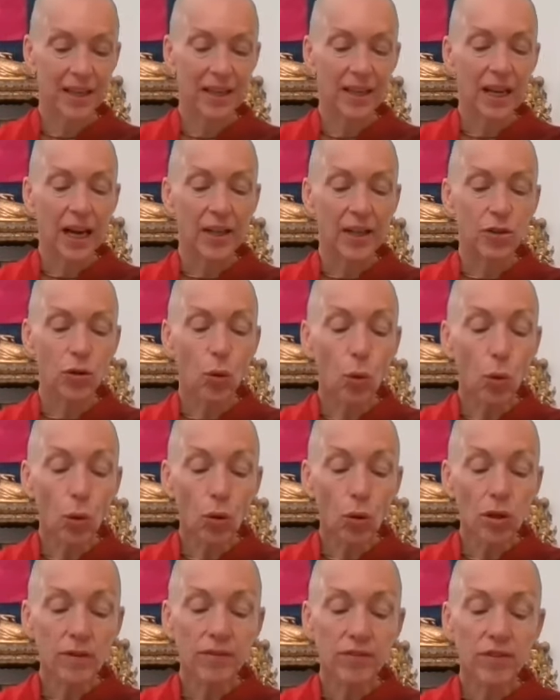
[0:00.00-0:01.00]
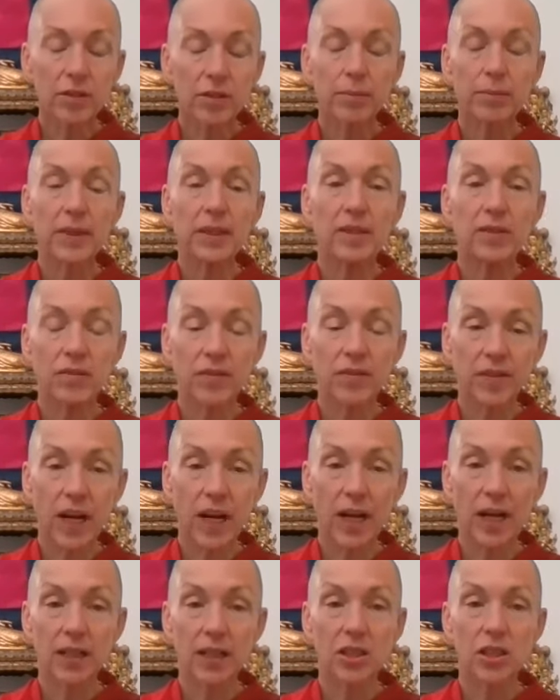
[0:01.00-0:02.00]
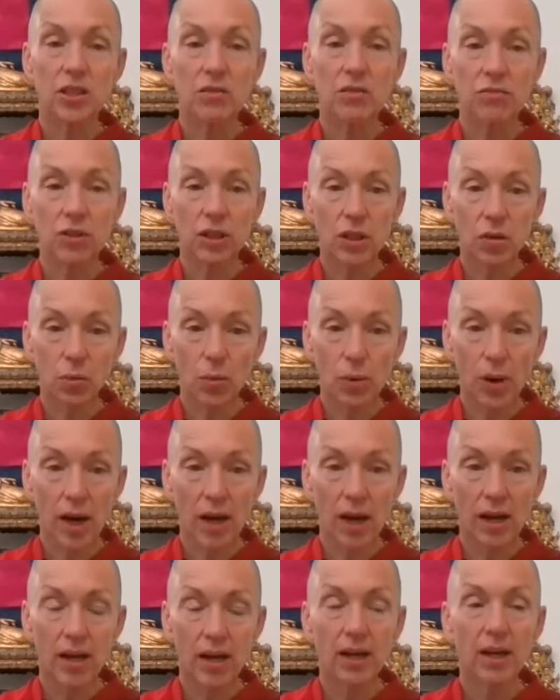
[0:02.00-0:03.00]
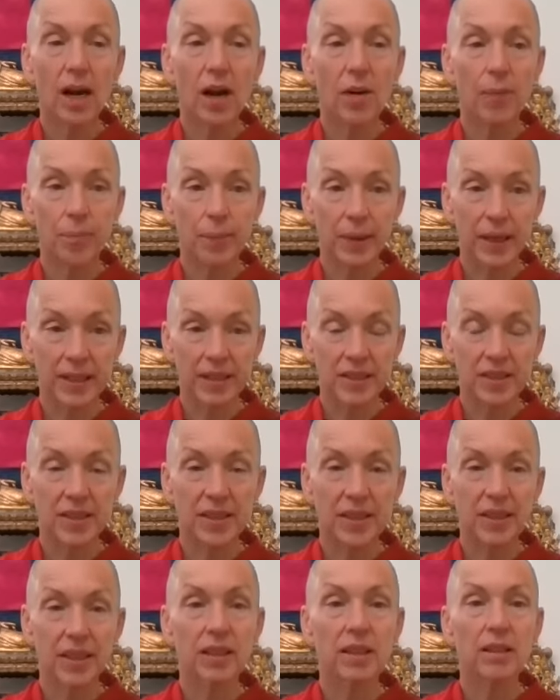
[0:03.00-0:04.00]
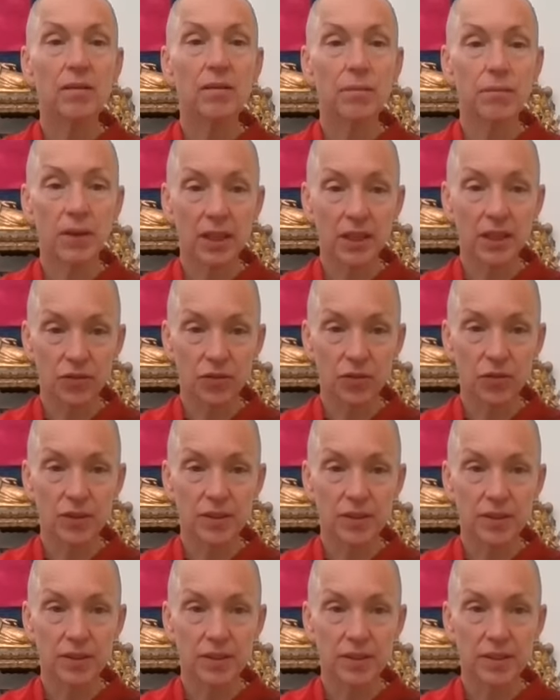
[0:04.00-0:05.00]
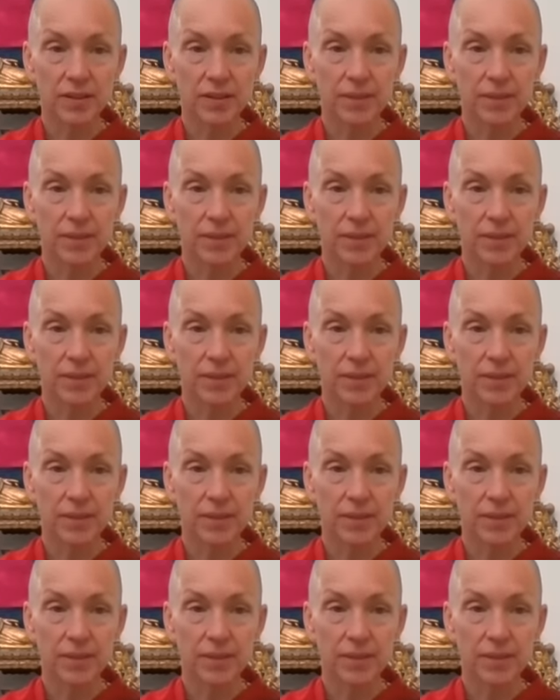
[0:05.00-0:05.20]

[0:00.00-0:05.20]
And all of them, in fact, require a basic mindfulness.